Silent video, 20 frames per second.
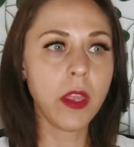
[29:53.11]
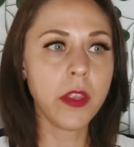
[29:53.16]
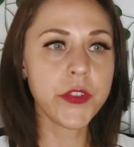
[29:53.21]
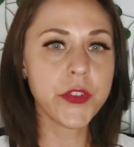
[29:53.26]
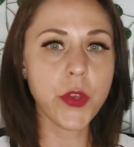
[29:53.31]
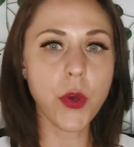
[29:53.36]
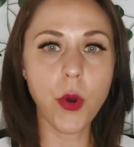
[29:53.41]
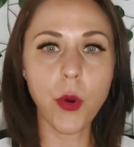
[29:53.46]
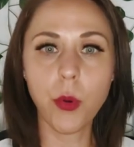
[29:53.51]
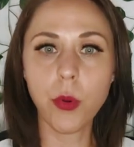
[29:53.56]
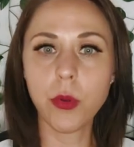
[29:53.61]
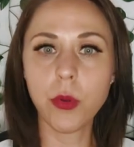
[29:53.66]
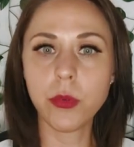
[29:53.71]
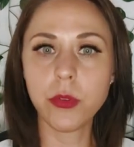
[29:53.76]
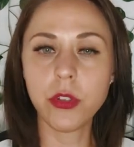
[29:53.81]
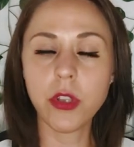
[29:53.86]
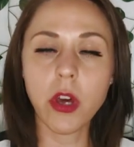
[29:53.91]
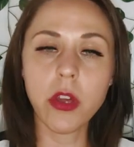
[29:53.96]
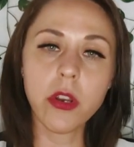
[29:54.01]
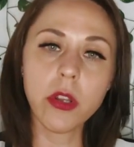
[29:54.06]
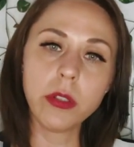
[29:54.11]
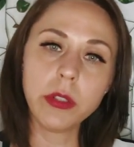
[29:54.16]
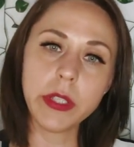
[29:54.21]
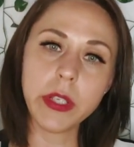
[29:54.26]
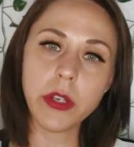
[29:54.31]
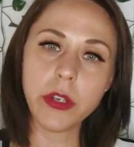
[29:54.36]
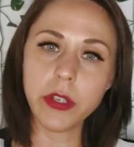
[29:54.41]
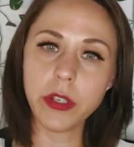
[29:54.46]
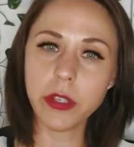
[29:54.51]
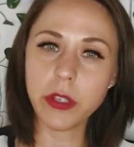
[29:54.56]
So not
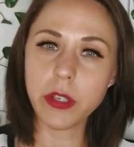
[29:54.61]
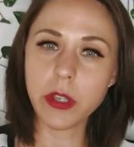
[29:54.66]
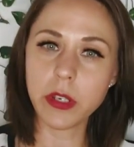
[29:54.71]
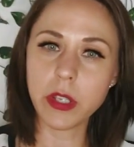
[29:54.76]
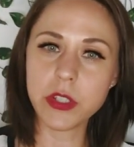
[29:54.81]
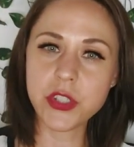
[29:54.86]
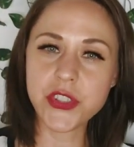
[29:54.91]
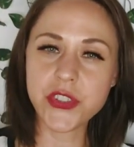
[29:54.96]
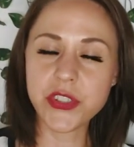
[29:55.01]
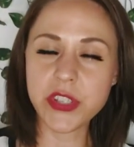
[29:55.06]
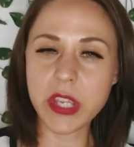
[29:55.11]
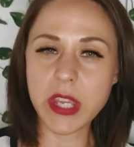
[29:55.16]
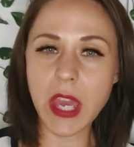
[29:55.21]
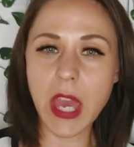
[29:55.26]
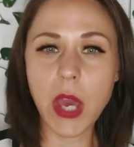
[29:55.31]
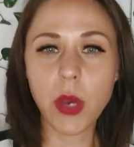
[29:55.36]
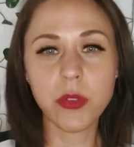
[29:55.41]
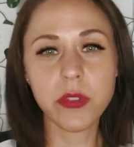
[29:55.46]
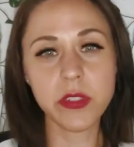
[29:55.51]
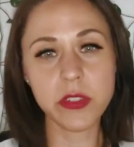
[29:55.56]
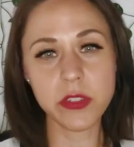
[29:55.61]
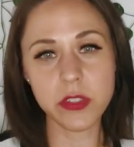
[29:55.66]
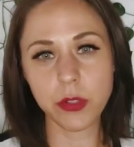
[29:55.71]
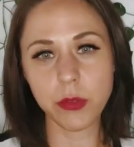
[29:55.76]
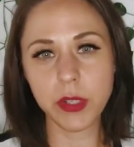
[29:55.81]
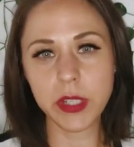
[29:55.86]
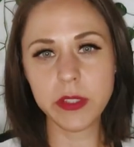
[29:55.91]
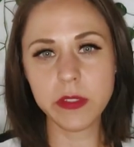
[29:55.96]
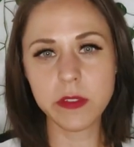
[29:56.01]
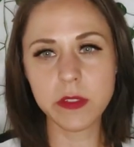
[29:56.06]
only are you gonna see how to
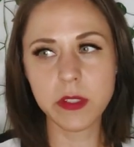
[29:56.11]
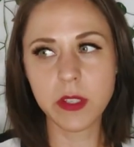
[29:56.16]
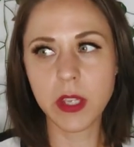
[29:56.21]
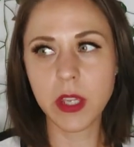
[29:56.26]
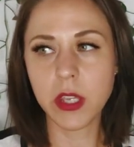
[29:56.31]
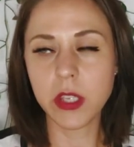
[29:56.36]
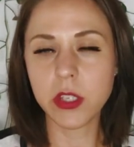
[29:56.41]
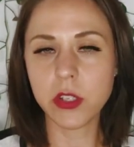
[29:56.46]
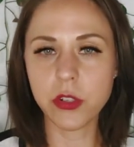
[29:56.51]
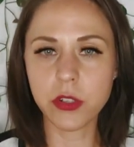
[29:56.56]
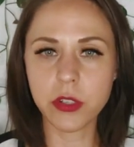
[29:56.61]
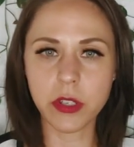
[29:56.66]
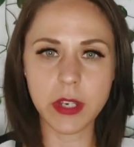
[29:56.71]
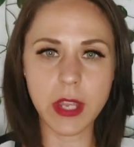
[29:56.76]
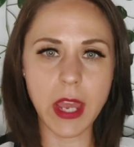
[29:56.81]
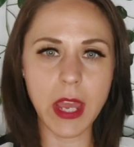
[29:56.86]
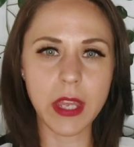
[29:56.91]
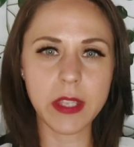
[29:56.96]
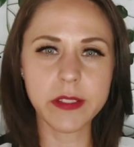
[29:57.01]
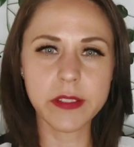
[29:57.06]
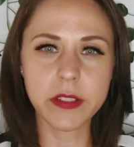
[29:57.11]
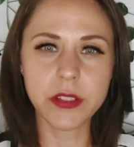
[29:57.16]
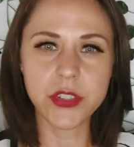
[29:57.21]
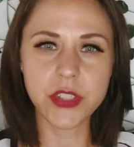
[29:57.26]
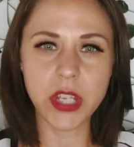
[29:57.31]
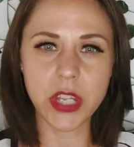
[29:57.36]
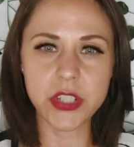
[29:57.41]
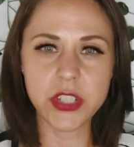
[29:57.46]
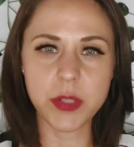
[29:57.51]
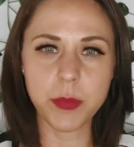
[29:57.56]
do it, you're gonna ask
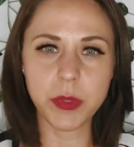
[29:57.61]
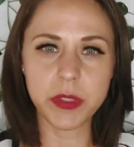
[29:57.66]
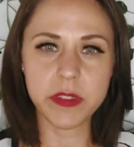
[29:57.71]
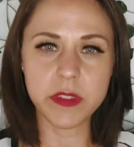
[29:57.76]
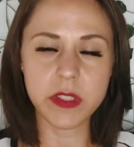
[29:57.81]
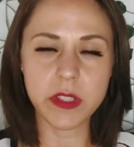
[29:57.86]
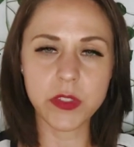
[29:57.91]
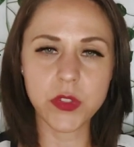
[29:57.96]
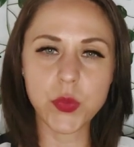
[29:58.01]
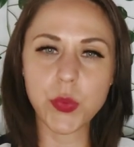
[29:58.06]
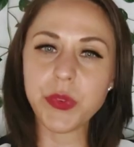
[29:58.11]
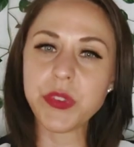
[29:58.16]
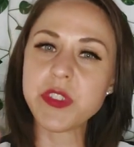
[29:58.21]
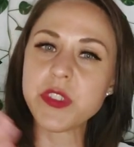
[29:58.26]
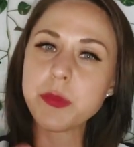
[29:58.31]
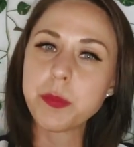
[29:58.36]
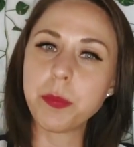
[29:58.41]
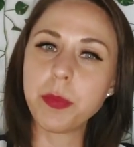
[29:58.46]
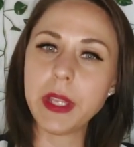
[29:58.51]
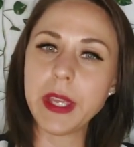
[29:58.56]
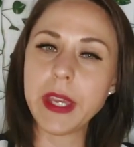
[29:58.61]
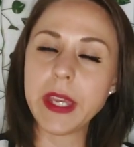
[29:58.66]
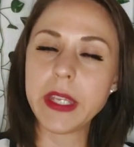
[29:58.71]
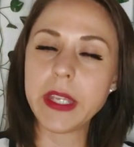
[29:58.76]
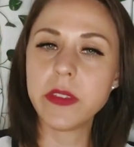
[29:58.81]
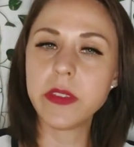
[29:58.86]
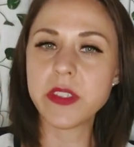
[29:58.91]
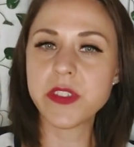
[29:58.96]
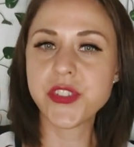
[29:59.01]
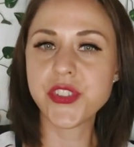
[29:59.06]
ChatGPT to
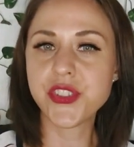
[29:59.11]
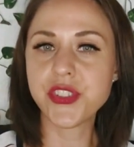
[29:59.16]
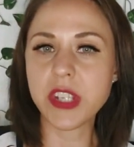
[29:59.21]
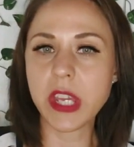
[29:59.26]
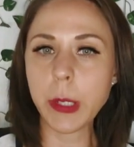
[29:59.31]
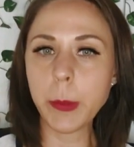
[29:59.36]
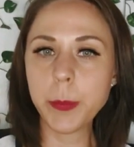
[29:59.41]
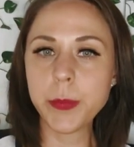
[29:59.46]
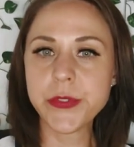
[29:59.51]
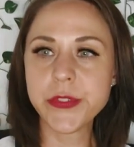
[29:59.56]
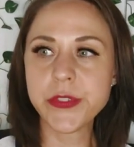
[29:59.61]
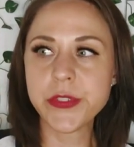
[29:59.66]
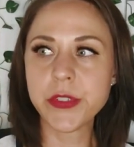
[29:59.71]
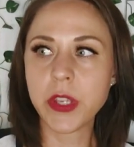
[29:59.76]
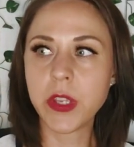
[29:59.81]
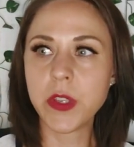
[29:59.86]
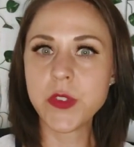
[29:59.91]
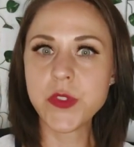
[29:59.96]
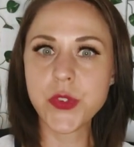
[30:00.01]
explain the steps.